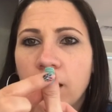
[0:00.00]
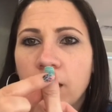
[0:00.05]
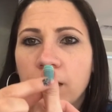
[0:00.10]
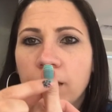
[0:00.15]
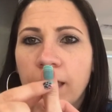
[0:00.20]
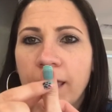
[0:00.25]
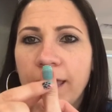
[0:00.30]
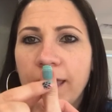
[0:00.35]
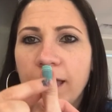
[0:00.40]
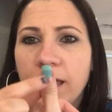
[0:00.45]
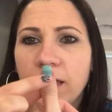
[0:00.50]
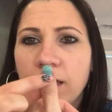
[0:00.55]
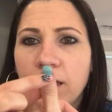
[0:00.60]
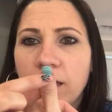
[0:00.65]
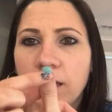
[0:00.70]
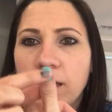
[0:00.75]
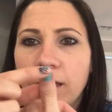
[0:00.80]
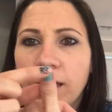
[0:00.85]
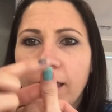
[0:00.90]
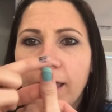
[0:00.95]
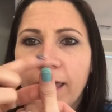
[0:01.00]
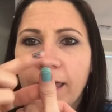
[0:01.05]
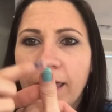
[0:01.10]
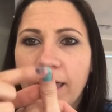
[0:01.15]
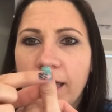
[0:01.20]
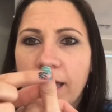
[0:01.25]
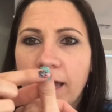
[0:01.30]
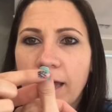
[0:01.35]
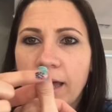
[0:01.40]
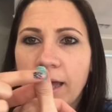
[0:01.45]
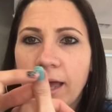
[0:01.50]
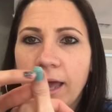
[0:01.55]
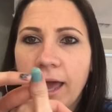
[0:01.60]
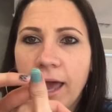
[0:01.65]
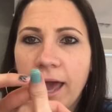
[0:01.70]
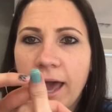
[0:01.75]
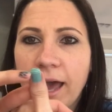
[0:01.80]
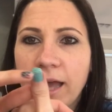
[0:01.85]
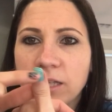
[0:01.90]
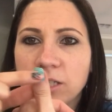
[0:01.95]
here, here,
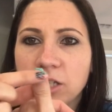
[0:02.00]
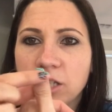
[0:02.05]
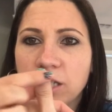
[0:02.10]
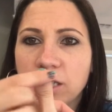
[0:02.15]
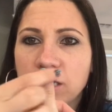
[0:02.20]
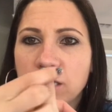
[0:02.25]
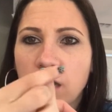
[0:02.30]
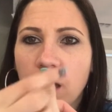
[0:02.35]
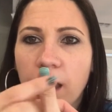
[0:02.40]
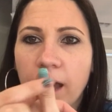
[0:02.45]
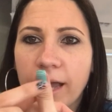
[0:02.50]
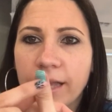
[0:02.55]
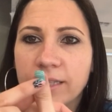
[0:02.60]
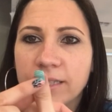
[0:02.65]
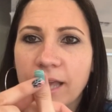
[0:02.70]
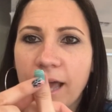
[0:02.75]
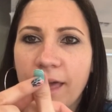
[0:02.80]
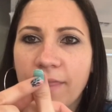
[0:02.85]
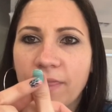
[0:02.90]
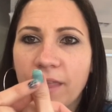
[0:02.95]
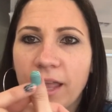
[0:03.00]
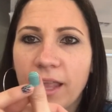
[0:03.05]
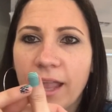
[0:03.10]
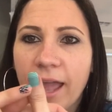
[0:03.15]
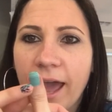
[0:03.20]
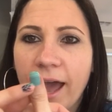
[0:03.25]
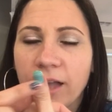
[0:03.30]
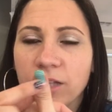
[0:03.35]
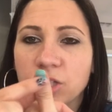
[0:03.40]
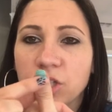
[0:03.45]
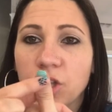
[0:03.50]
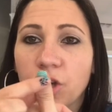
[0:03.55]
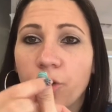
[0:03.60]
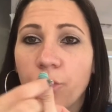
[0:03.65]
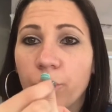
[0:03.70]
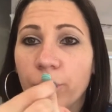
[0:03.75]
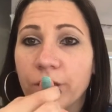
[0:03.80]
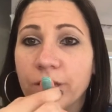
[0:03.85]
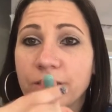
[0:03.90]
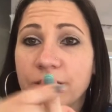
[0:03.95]
out to the sides, and then out to the
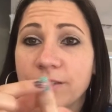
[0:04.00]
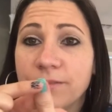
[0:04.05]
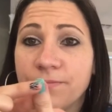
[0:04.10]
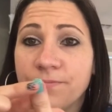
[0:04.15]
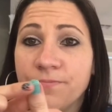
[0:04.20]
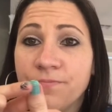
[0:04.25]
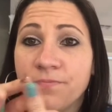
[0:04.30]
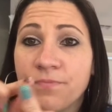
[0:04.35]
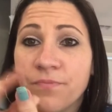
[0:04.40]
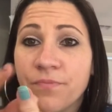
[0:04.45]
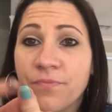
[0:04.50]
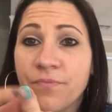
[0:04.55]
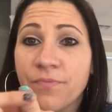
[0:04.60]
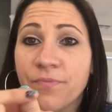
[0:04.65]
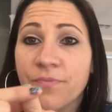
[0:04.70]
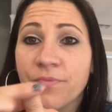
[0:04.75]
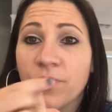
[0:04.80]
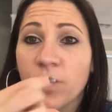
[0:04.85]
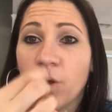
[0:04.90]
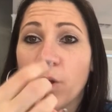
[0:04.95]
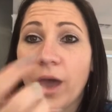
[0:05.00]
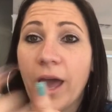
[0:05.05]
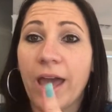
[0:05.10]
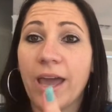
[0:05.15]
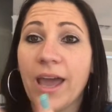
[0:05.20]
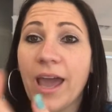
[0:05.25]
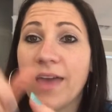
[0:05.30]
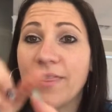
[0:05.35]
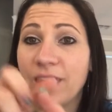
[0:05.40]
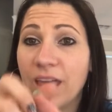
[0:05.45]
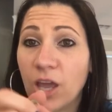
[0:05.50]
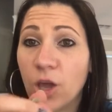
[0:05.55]
corners. okay? And then